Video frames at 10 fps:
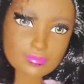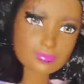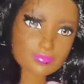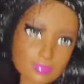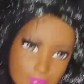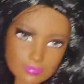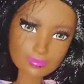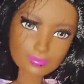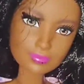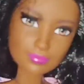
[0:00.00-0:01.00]
I'll be
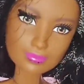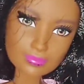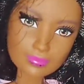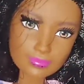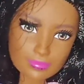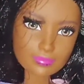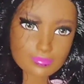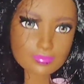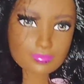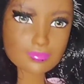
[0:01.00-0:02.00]
cleaning the car more often than
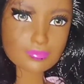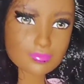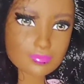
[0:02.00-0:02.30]
usual.